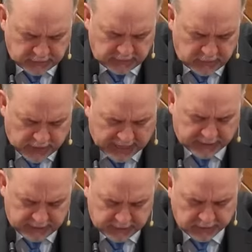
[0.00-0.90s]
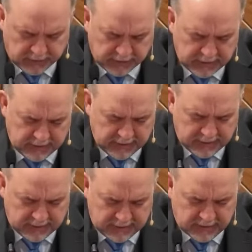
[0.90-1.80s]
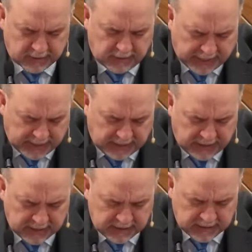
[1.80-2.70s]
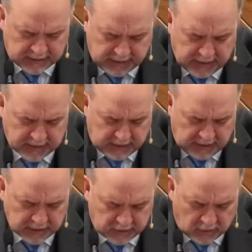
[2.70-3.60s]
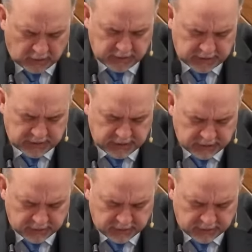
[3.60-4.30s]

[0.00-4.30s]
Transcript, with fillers: of gratitude and delighting in the things that He has called us to do